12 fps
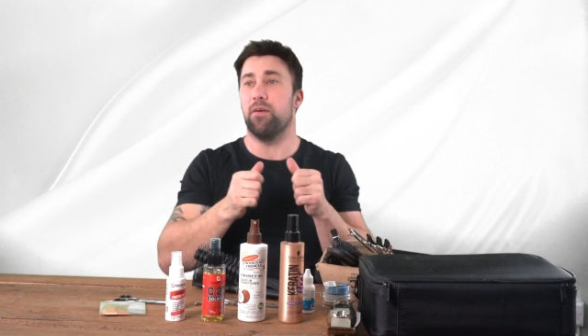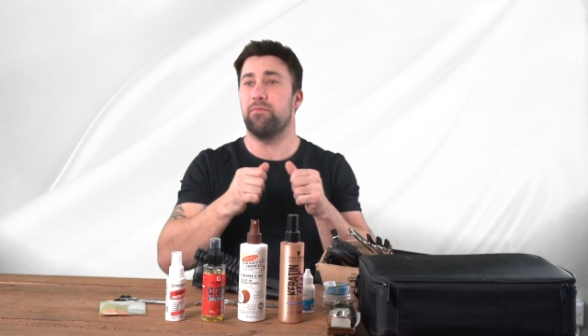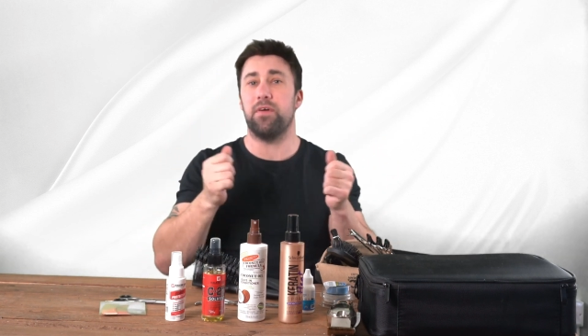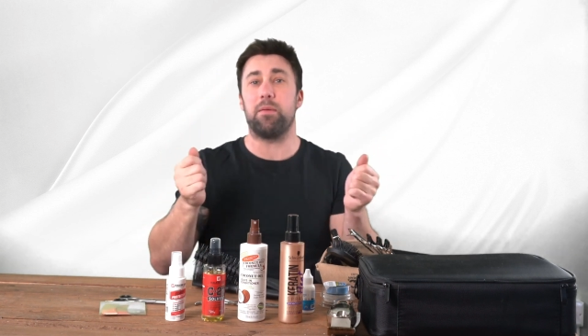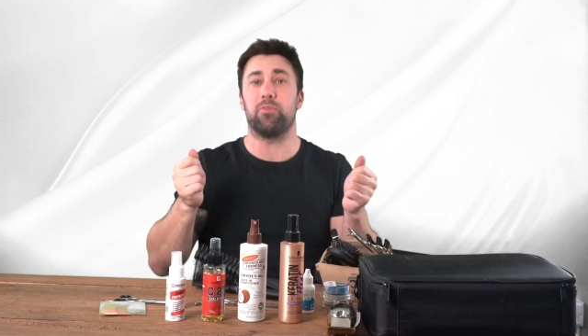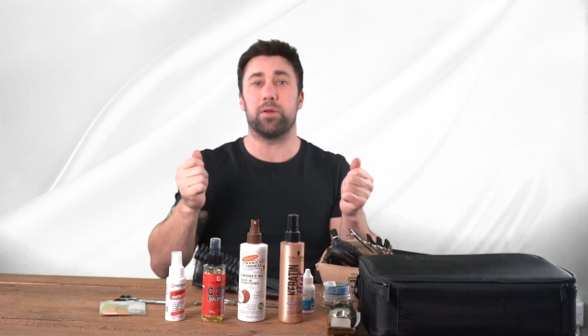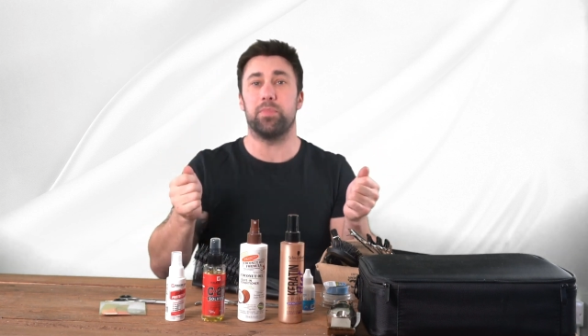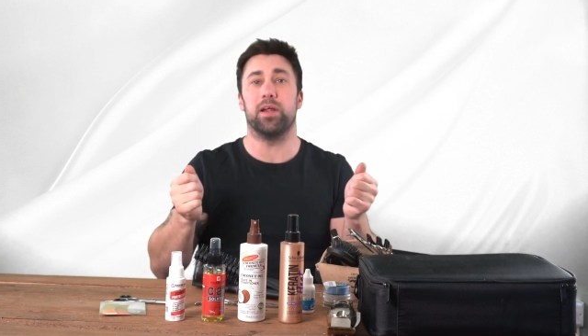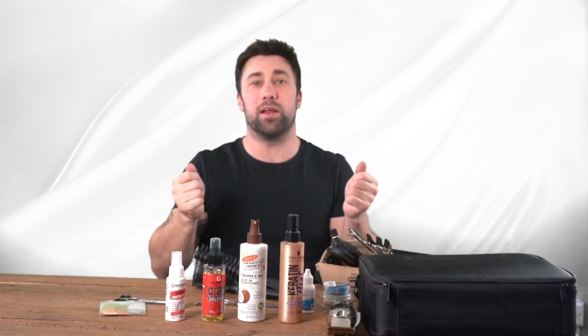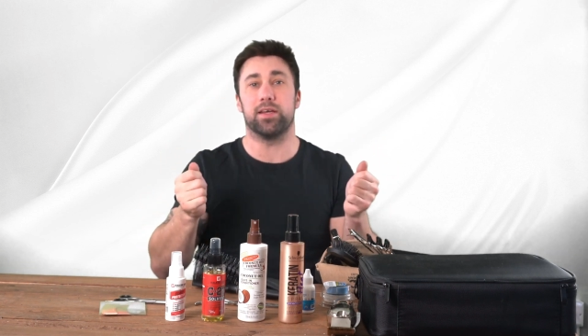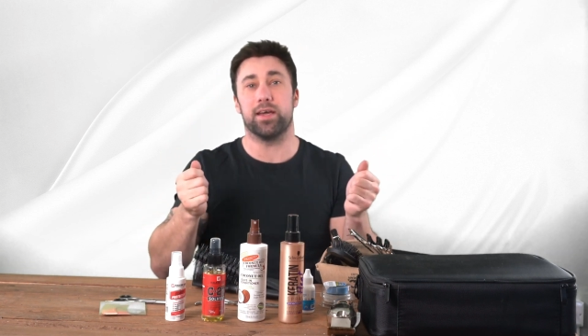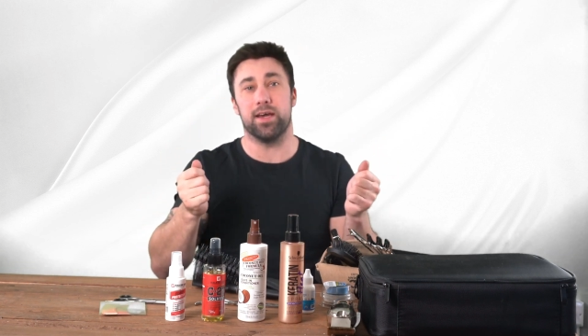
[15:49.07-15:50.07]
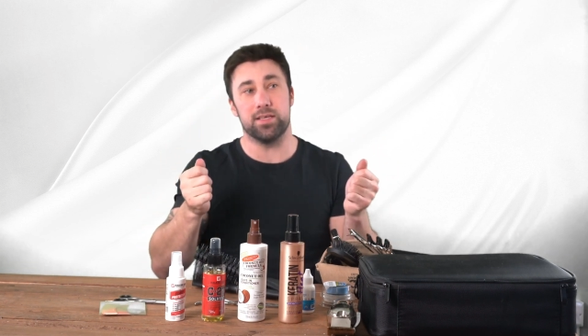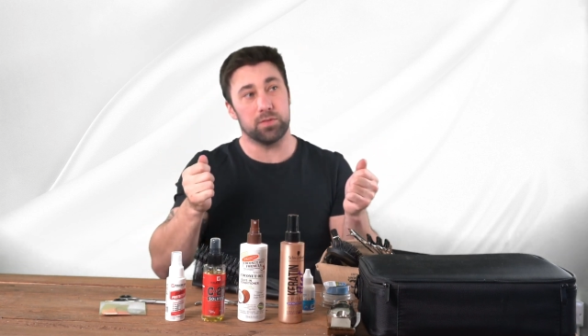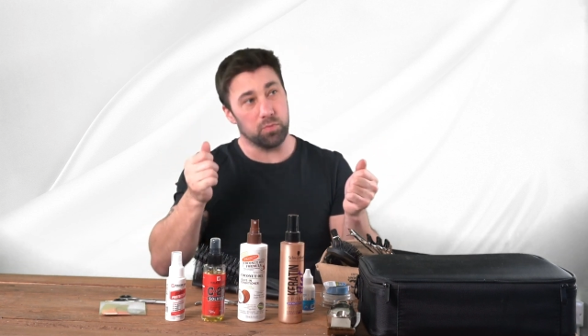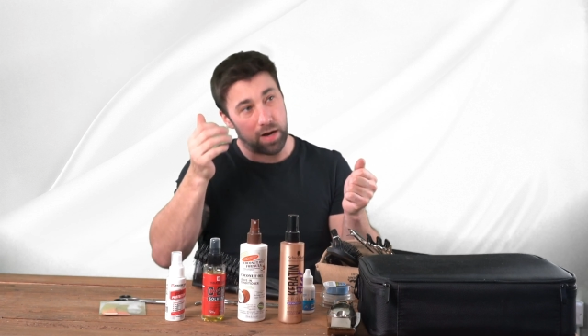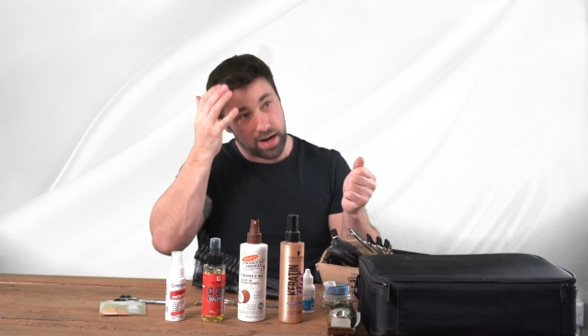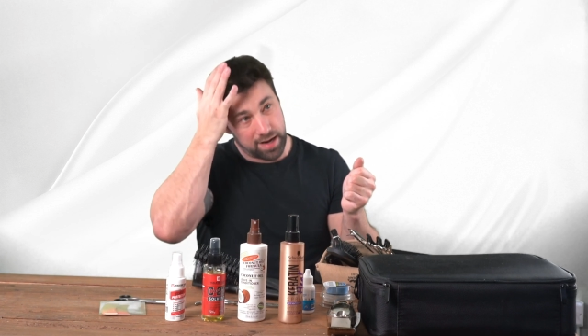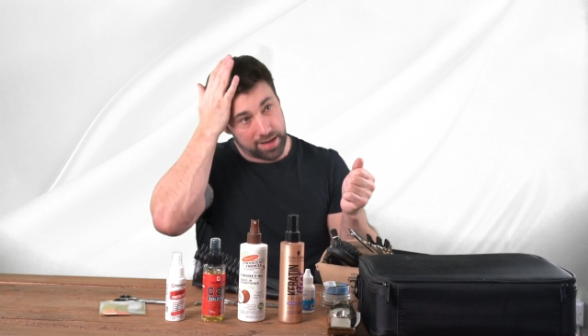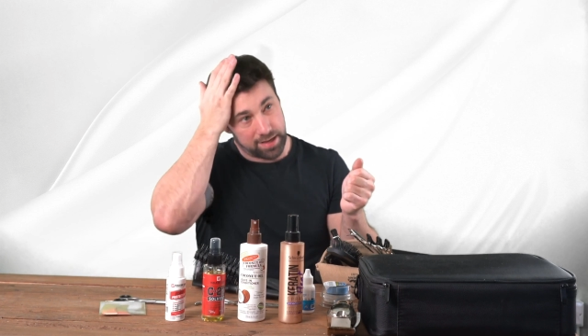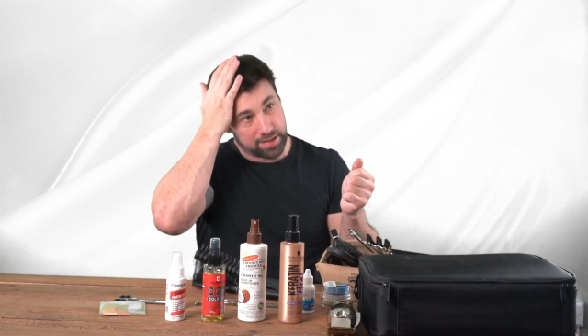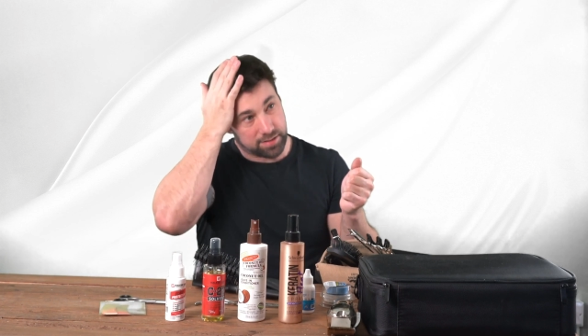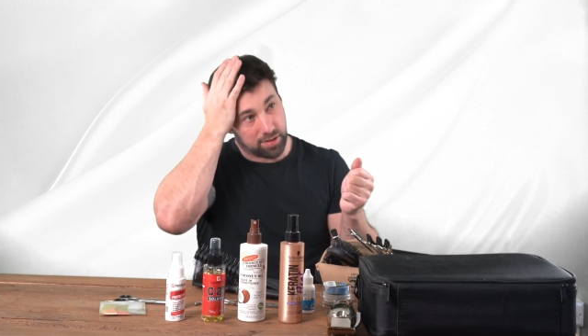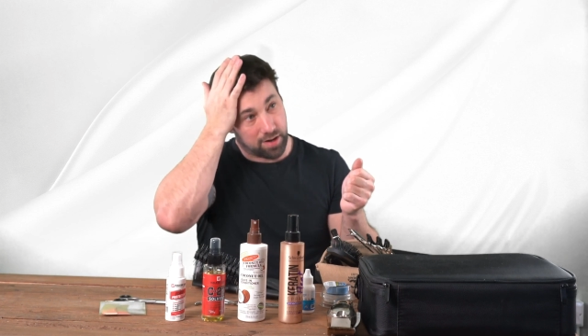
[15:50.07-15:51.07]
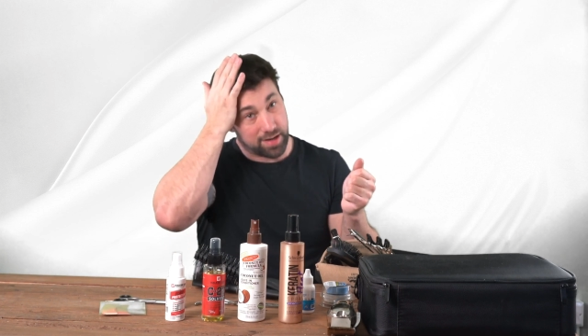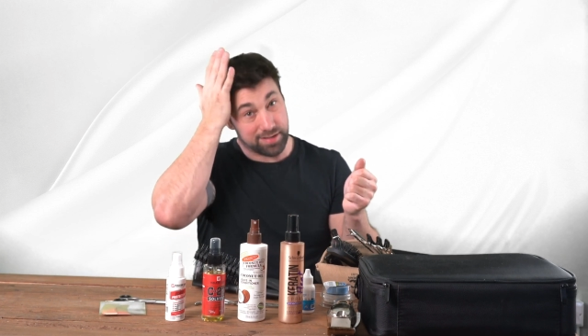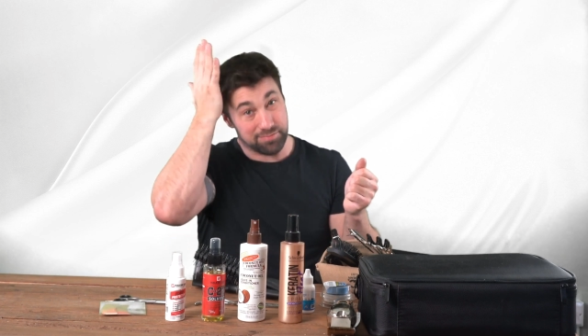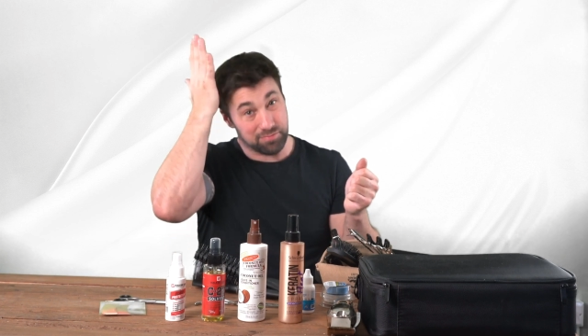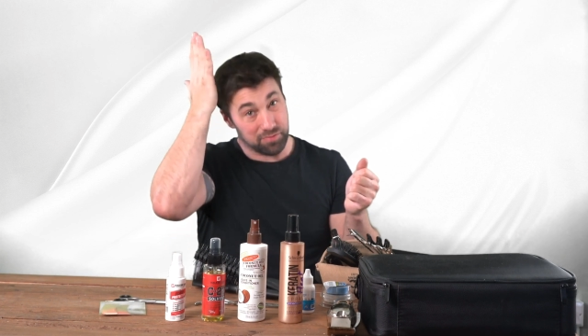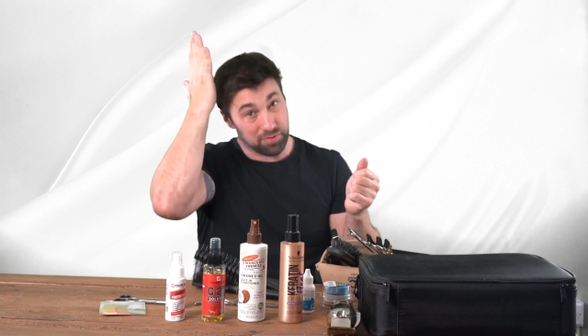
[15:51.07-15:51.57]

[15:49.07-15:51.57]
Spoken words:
fabric pillowcase where it is like, it's